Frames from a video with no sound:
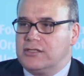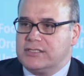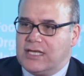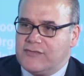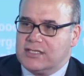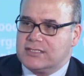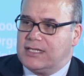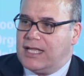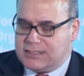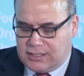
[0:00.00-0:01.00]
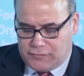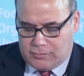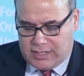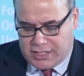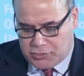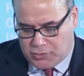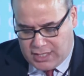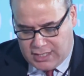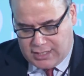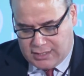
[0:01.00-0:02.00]
There is evidence in Lancet from Marie
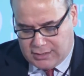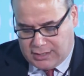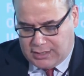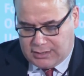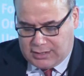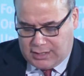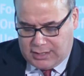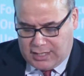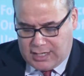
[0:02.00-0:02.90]
Ruel and, and uh,